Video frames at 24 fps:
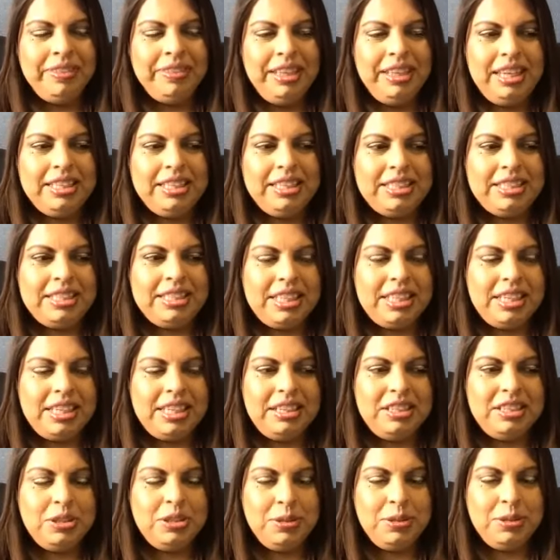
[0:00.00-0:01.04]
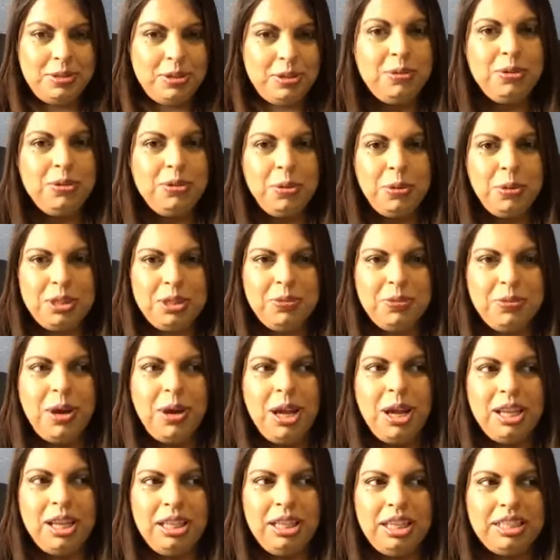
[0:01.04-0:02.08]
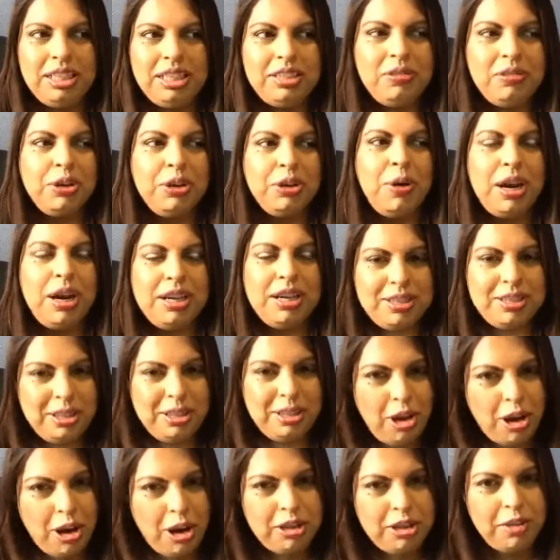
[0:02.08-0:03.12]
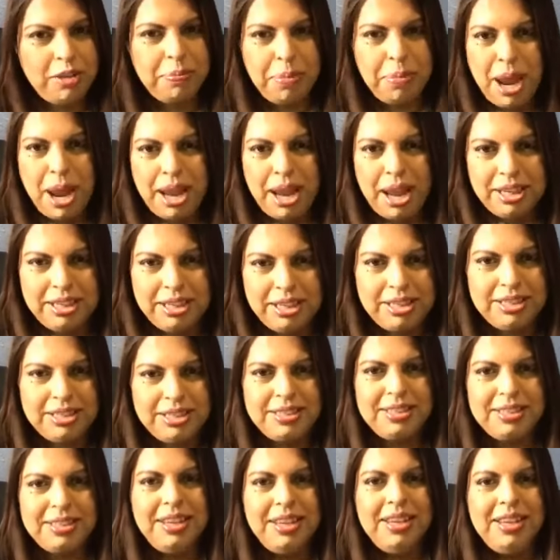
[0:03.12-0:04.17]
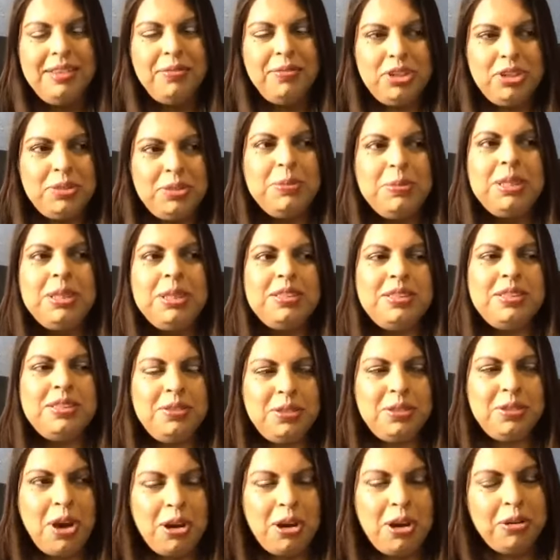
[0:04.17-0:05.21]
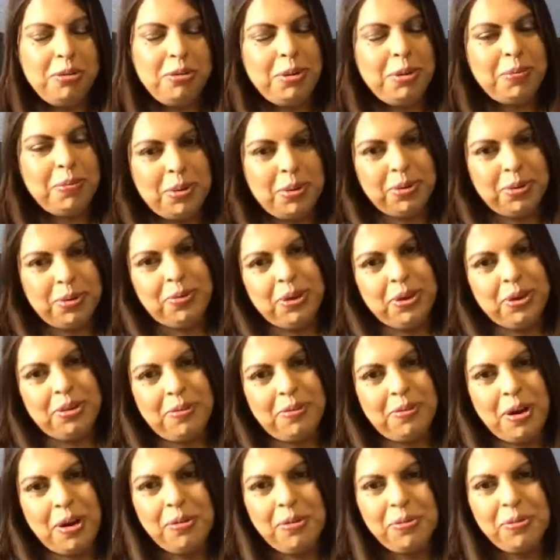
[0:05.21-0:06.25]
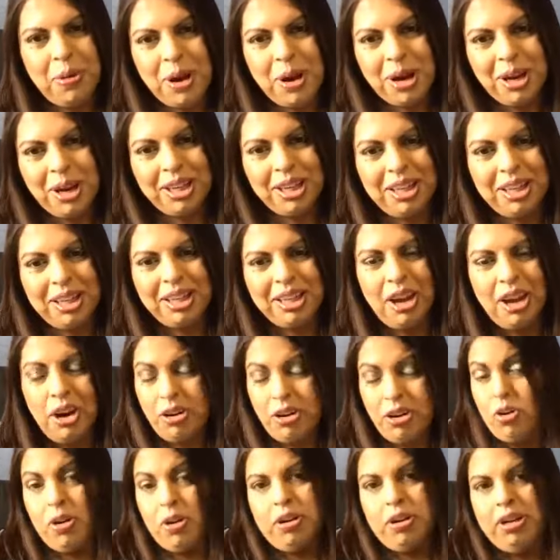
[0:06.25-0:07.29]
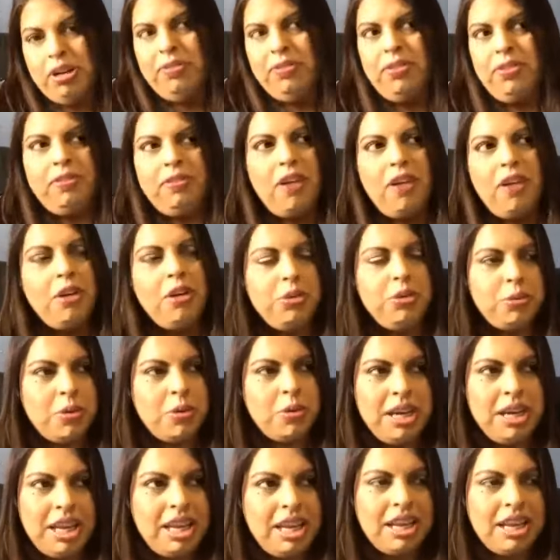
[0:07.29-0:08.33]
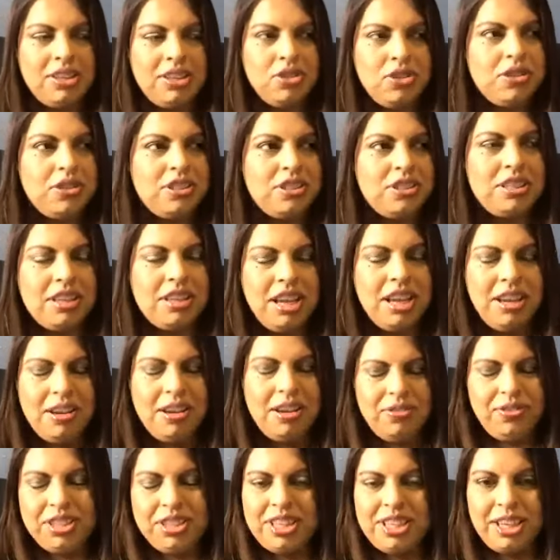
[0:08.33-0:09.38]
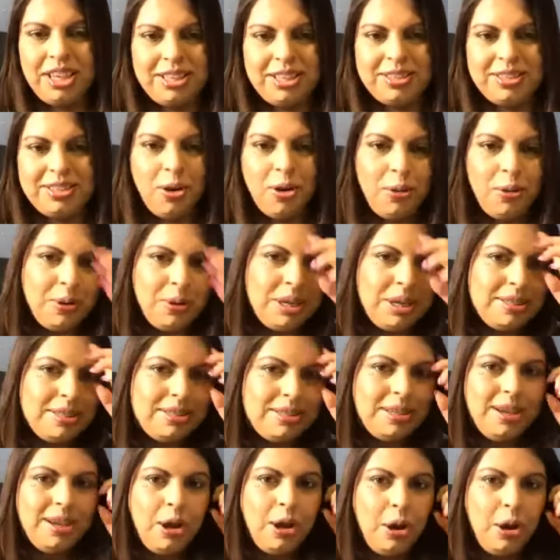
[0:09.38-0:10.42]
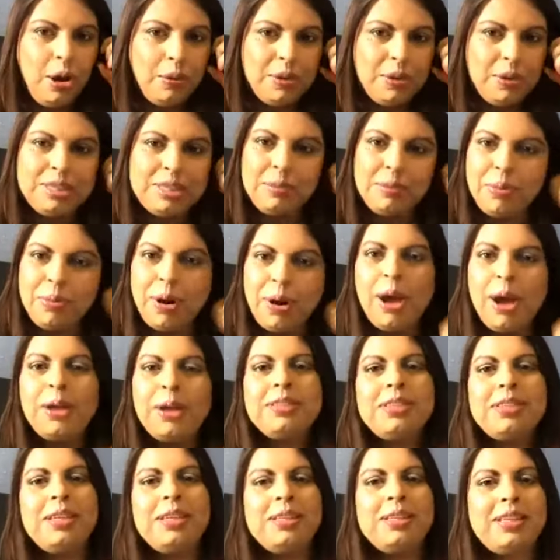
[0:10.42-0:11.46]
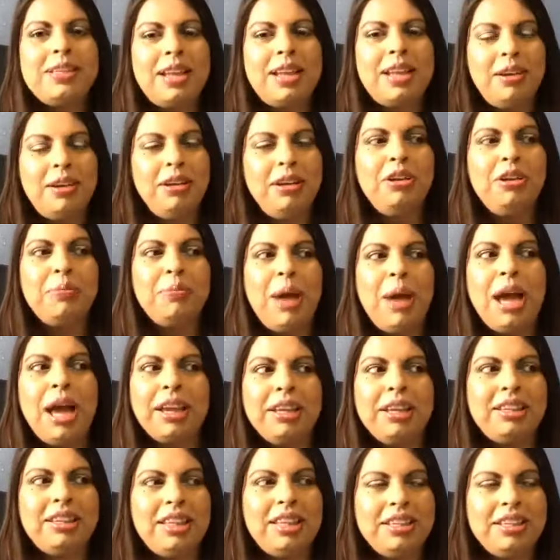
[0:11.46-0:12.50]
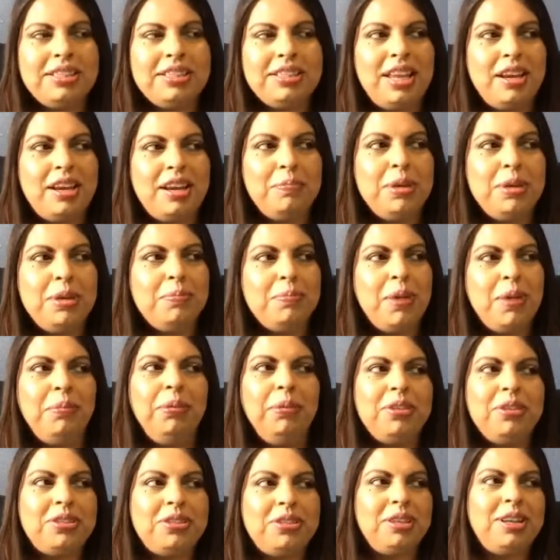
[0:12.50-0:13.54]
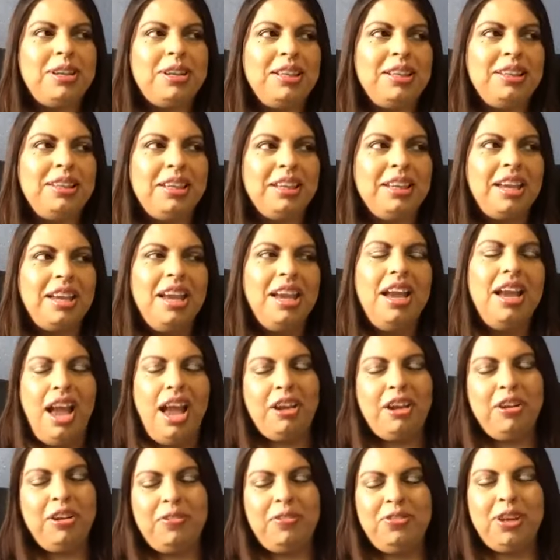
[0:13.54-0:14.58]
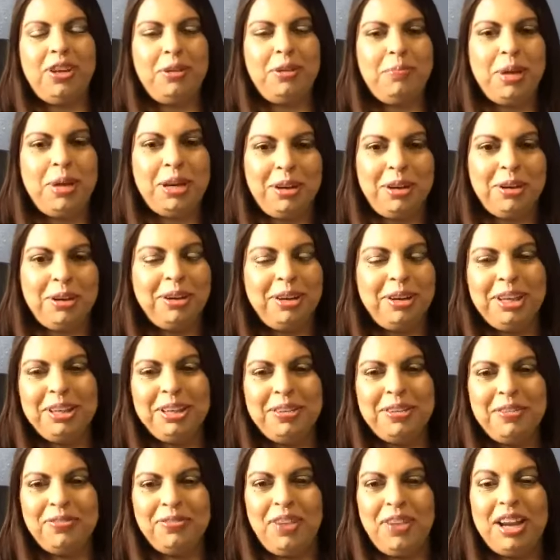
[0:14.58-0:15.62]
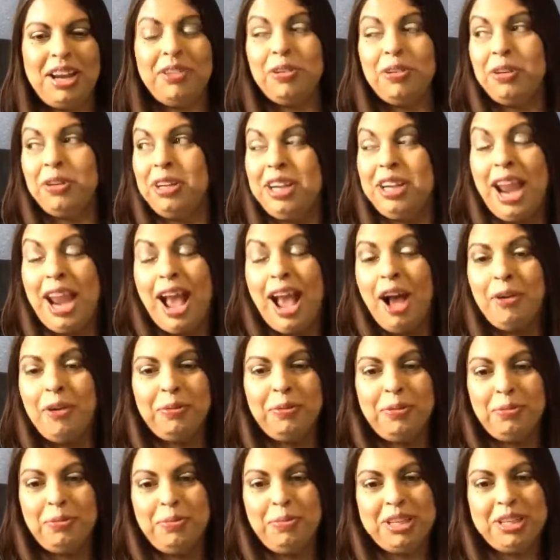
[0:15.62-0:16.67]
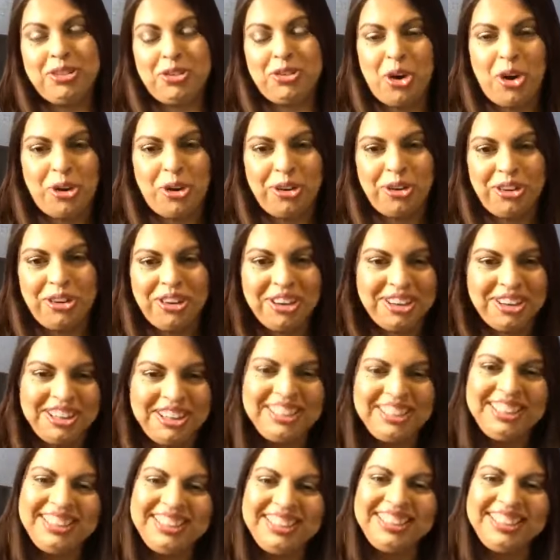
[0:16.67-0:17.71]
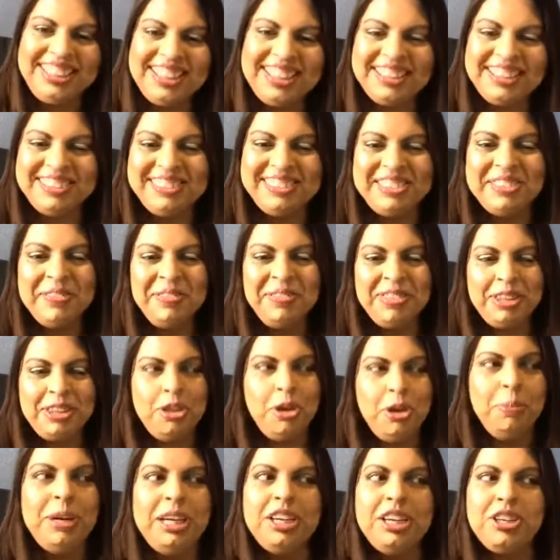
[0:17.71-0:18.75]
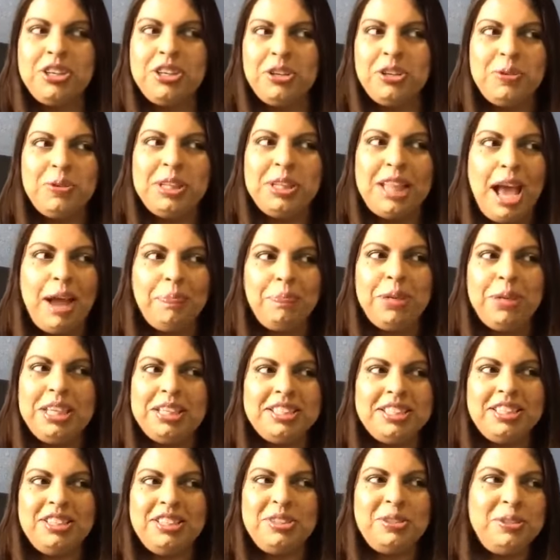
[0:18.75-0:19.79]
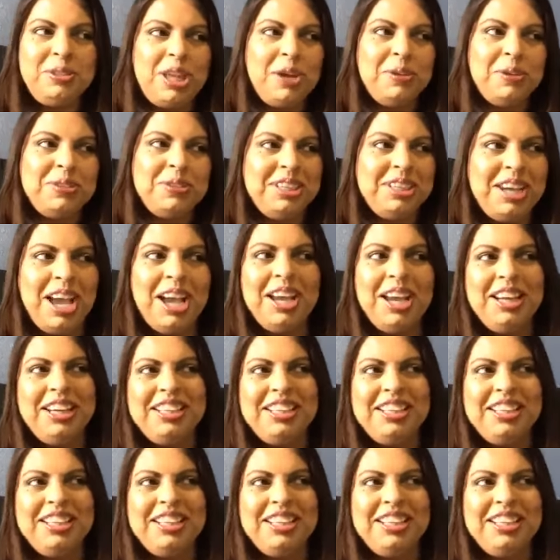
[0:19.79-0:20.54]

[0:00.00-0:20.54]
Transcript: it's to do it well, it requires a lot of practice, which means you're not going to be perfect round one, or even round 20. It just feels like it's always a process. And I look back at things that have been published and I think I could have done better. If I wrote it now, it would be stronger. Nobody should read that piece in 2009.